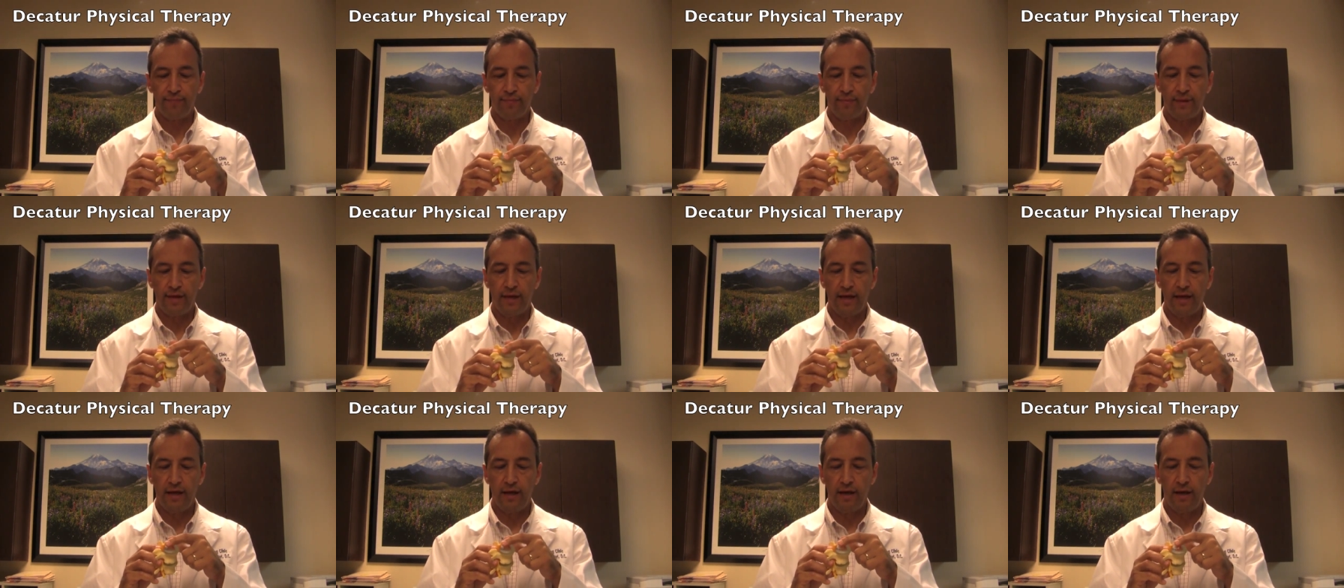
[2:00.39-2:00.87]

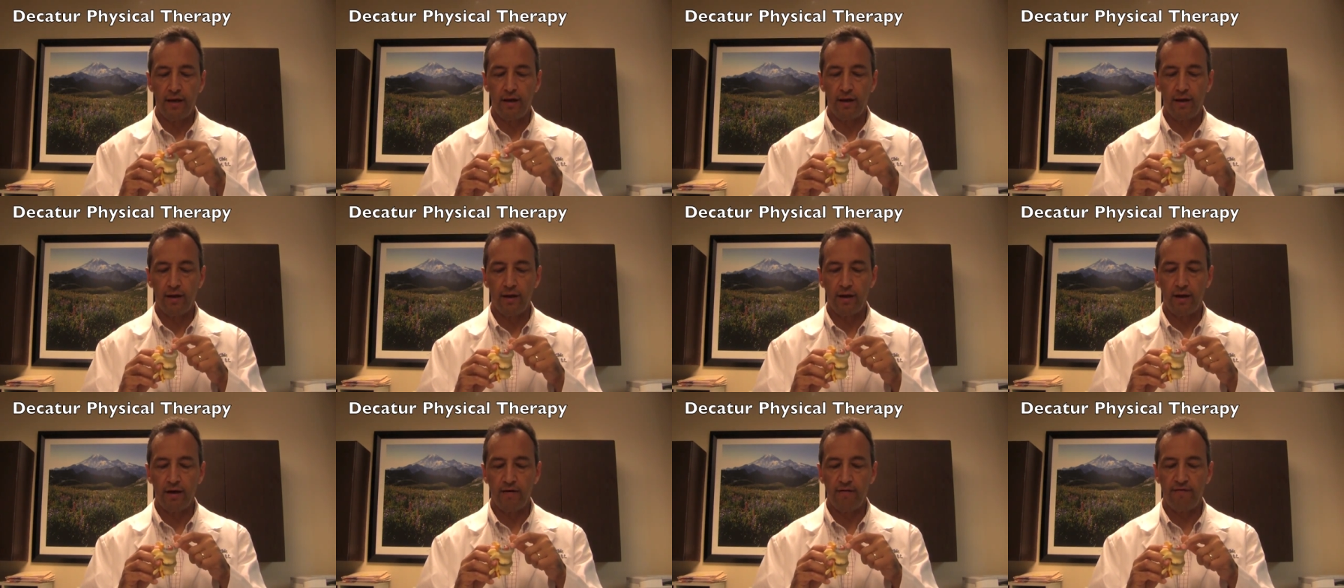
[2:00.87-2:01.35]
they
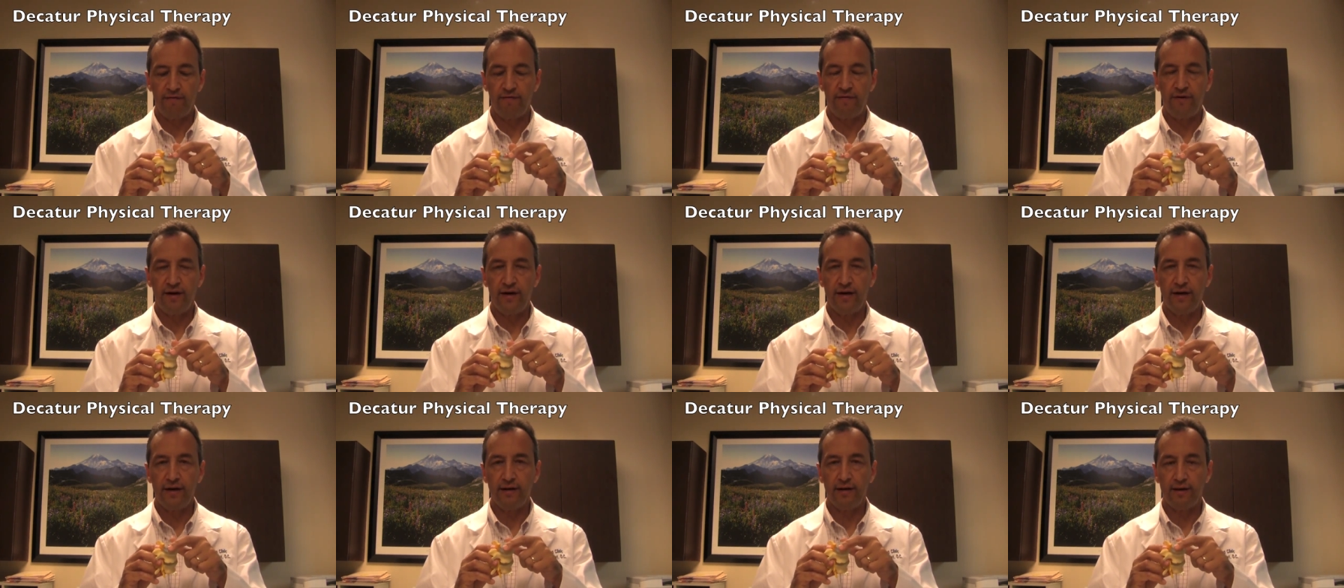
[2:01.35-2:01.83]
uh,
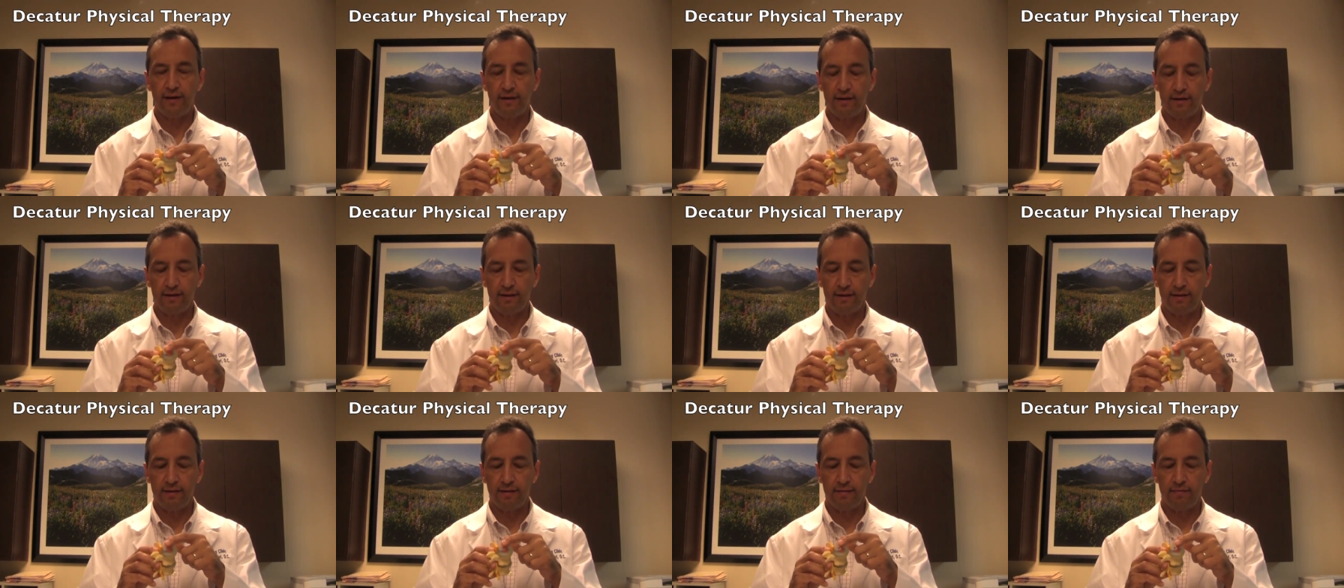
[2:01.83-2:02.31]
find a
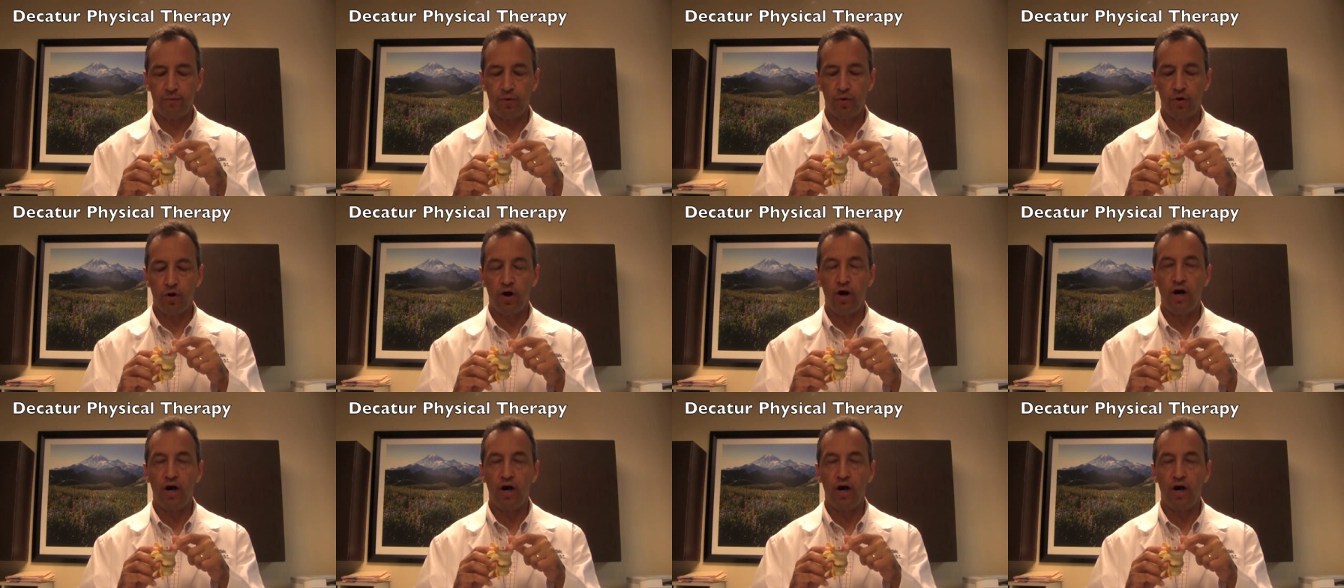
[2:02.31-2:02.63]
more